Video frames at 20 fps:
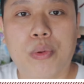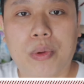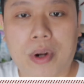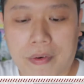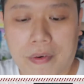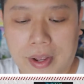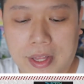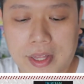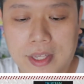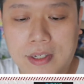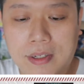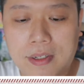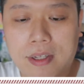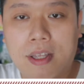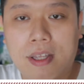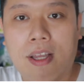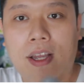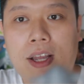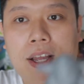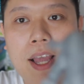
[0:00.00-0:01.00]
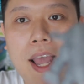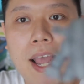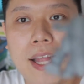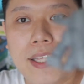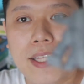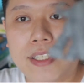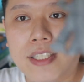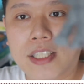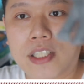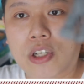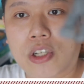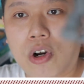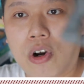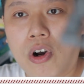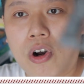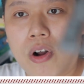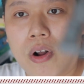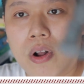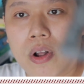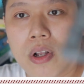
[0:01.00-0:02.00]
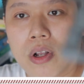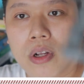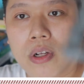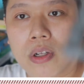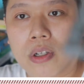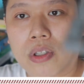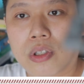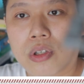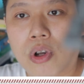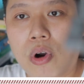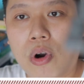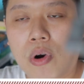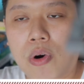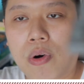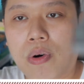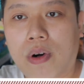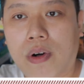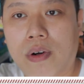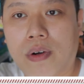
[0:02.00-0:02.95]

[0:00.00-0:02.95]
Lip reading: character, and this is called Trall.